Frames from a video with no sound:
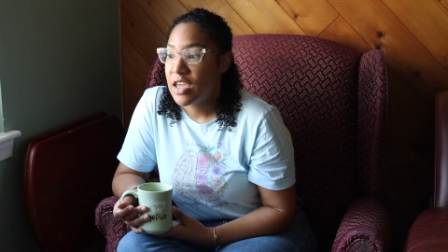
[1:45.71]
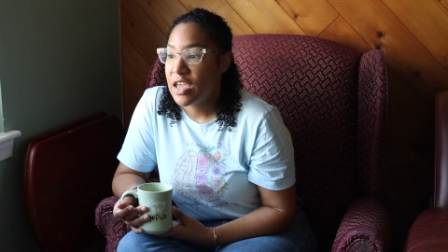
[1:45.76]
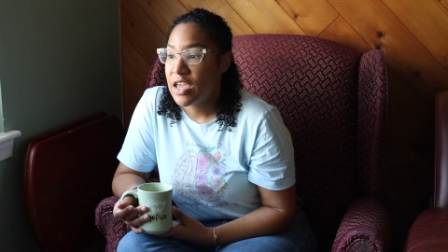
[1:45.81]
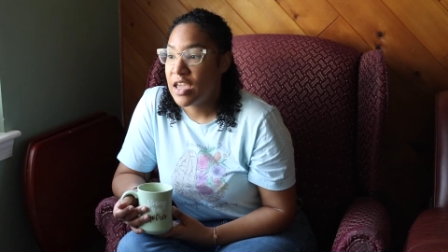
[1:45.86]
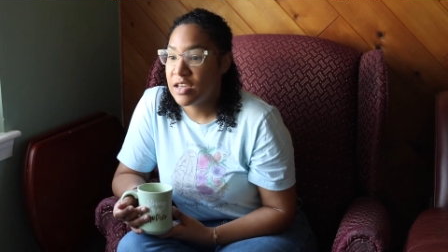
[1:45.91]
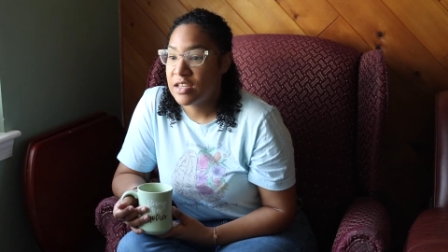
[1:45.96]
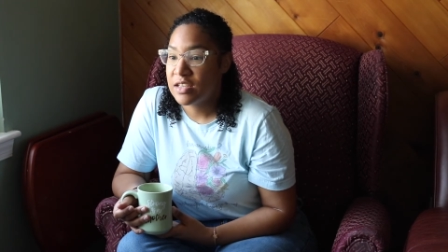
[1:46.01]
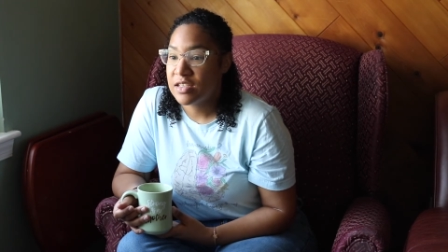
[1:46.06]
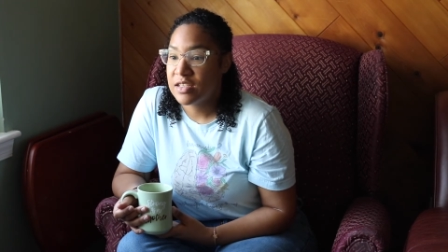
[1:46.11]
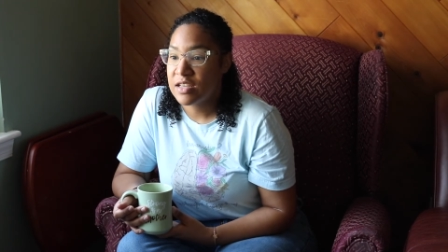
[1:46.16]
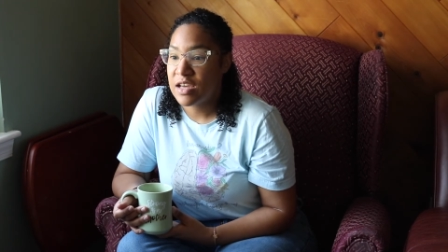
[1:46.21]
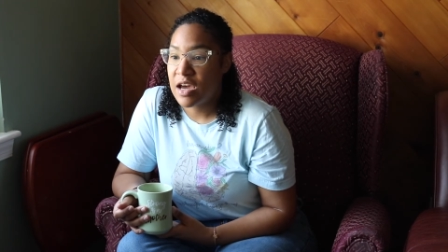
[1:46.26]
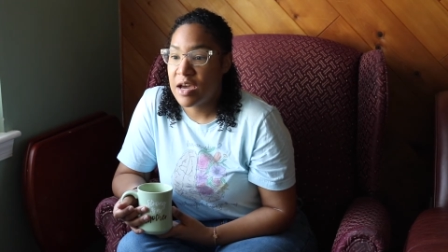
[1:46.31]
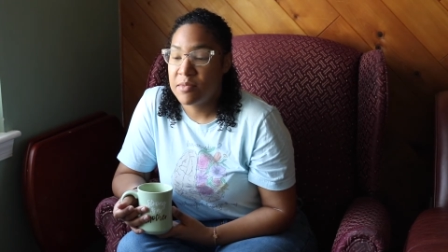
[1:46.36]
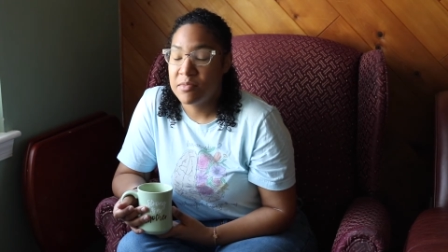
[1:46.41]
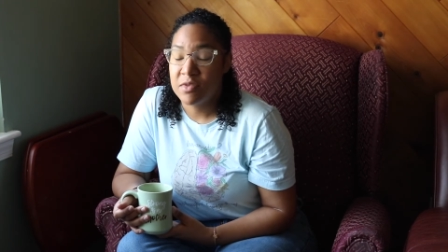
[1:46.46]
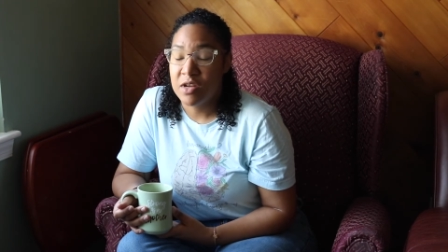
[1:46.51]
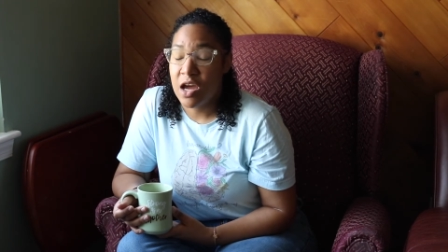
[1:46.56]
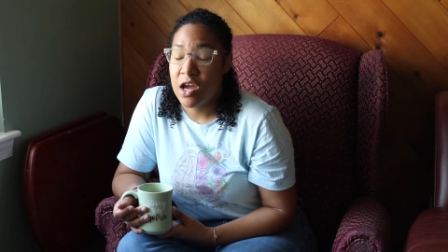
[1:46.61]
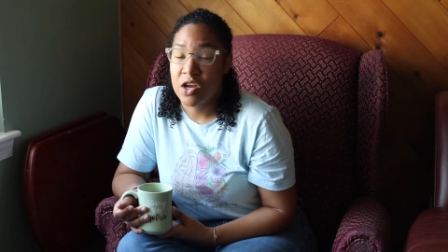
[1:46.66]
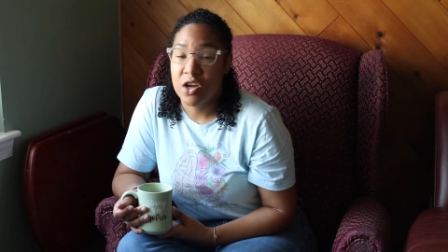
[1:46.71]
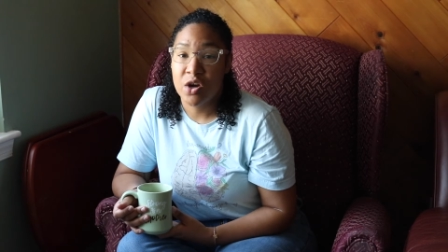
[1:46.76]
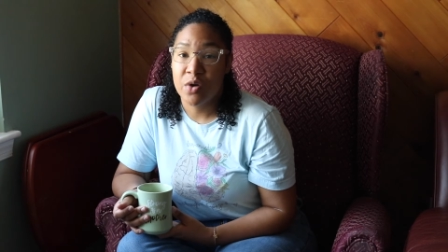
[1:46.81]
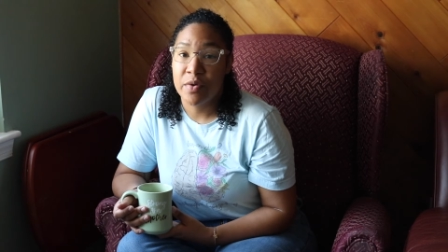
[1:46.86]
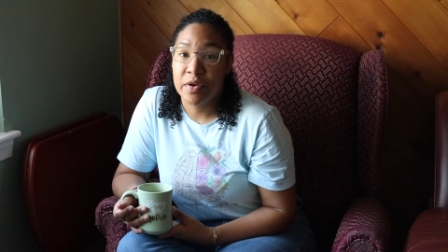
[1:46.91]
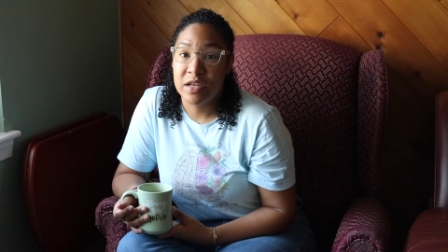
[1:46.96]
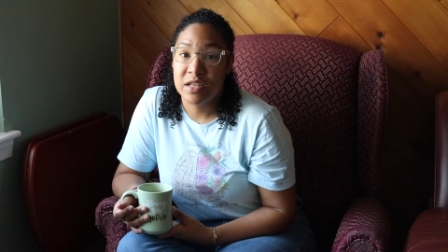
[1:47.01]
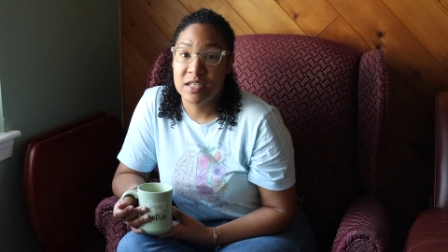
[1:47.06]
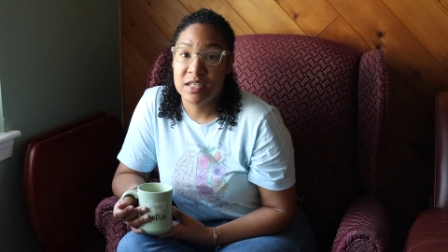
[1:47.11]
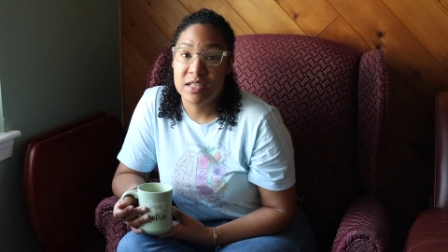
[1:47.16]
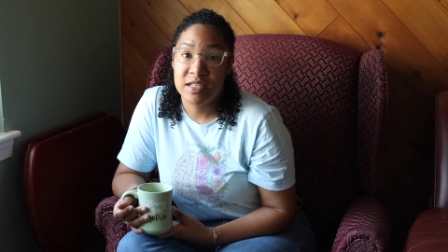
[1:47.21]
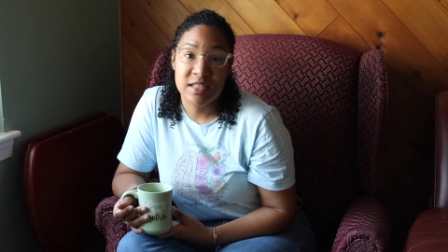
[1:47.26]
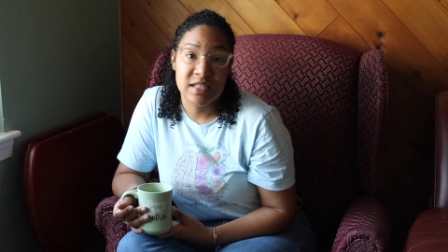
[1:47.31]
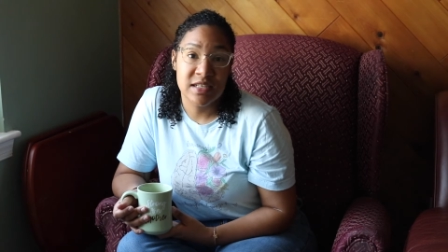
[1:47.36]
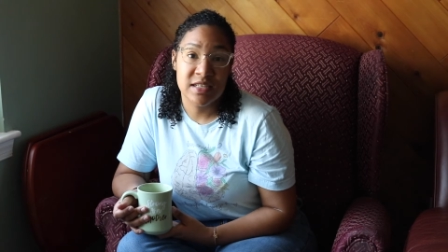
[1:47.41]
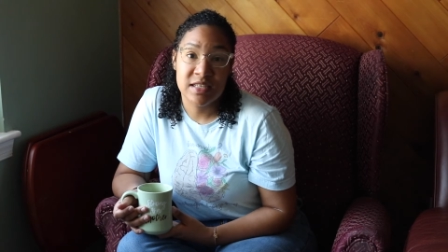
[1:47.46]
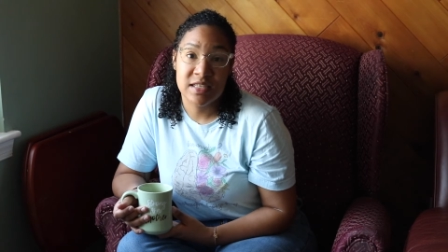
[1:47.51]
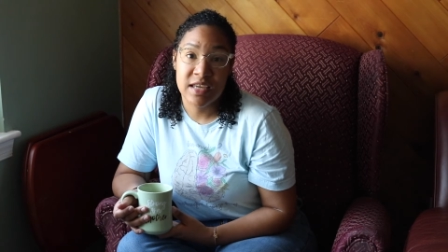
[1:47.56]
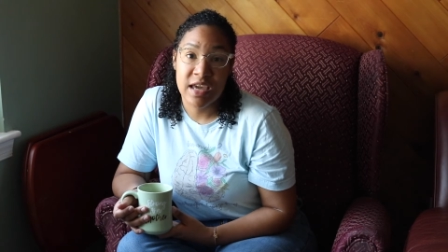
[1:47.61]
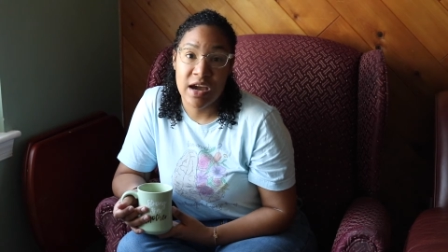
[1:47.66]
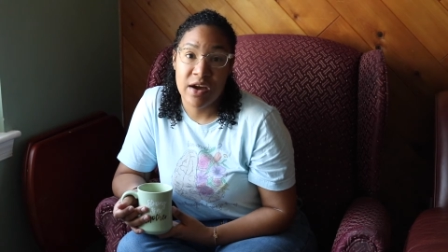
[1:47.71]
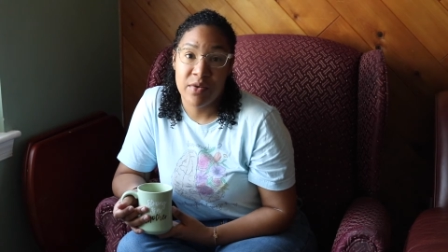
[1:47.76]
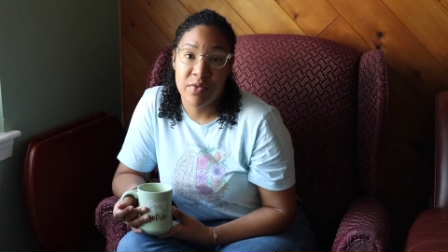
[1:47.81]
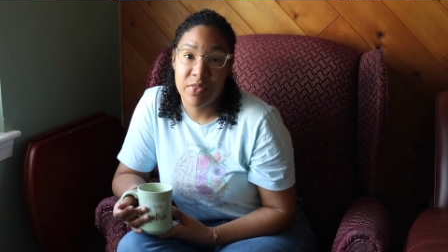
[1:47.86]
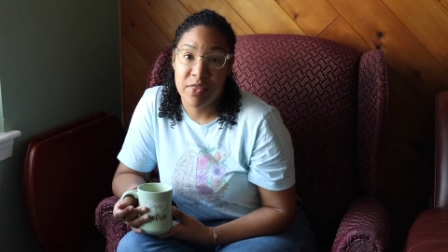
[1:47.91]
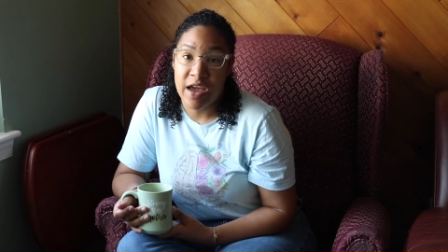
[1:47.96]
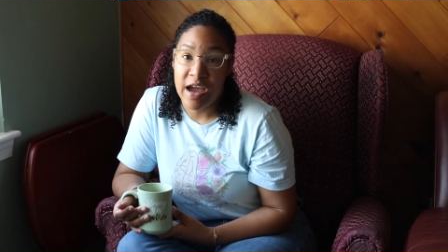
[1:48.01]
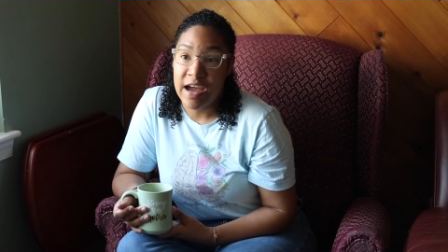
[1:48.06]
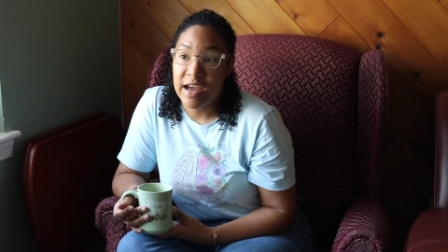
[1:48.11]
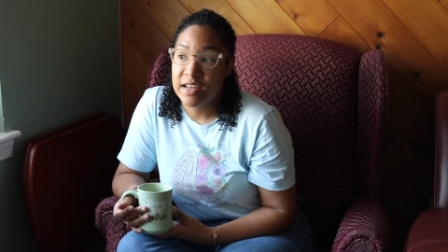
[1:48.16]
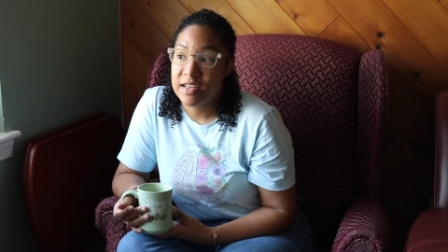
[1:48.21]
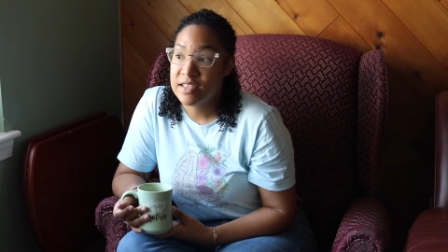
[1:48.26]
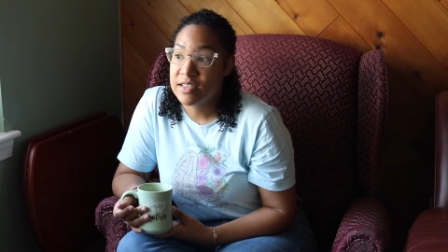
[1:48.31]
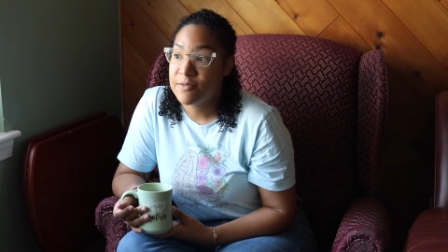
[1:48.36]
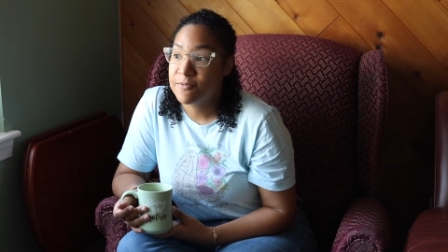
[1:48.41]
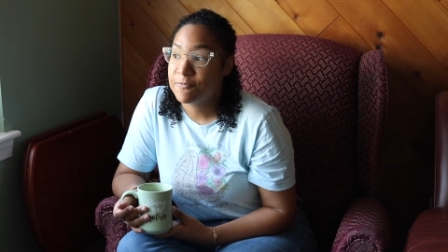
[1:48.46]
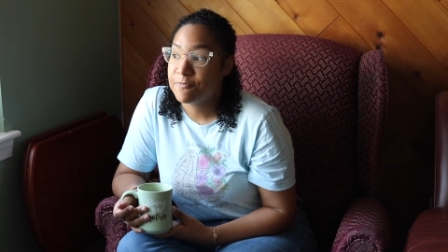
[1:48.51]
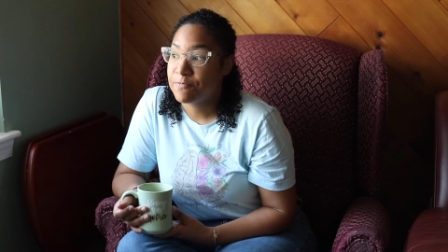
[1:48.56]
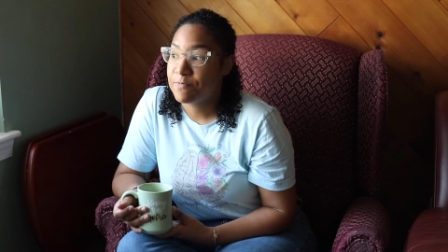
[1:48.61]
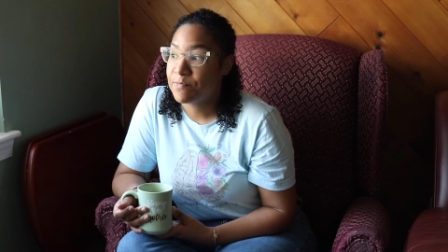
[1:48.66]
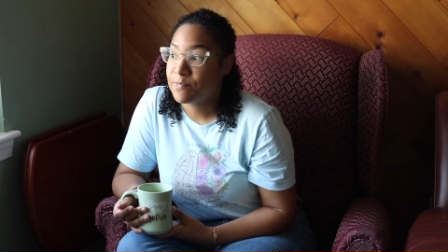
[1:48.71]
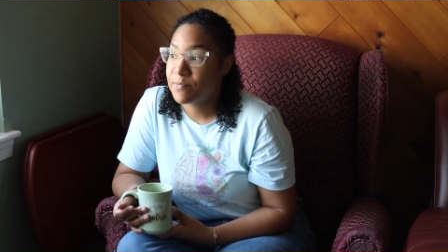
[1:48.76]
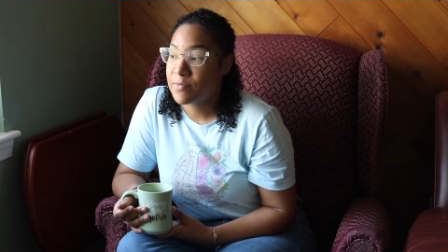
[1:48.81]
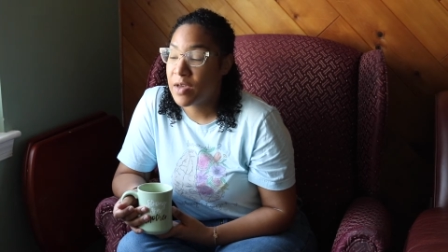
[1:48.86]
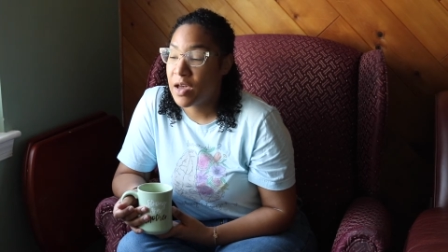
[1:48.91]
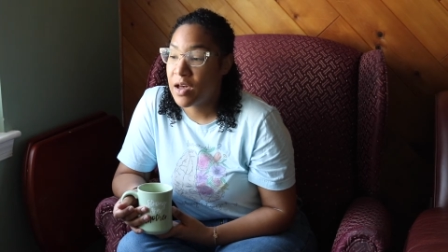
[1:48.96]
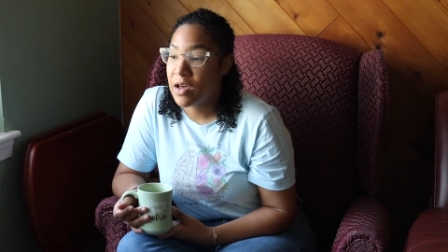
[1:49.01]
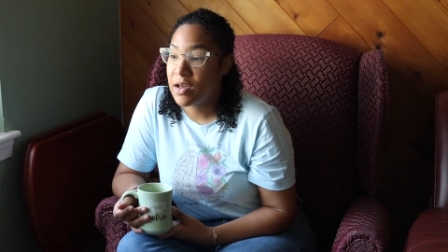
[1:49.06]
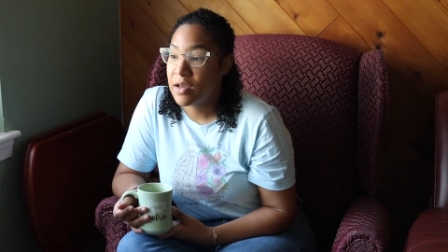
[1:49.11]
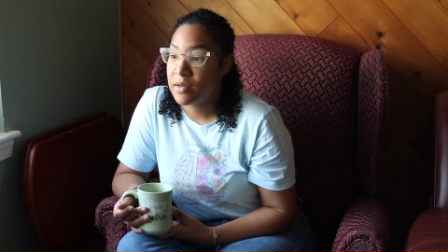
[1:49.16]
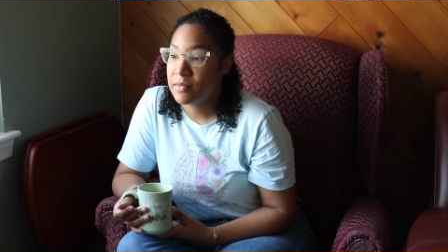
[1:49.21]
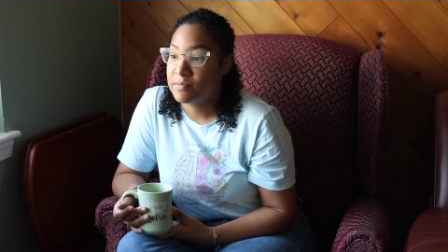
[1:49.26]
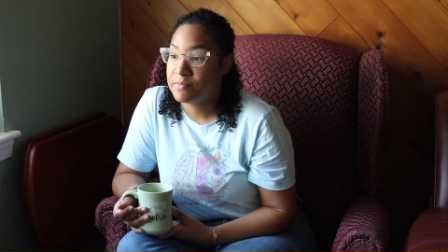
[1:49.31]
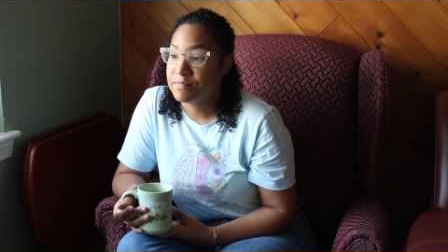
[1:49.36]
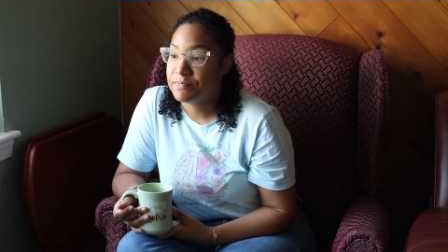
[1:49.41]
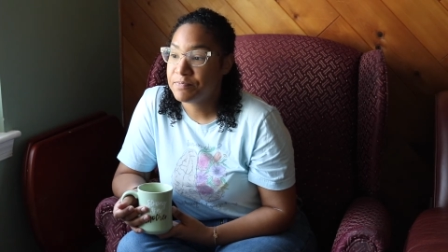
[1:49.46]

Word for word: and I'm not going to discount that. Um,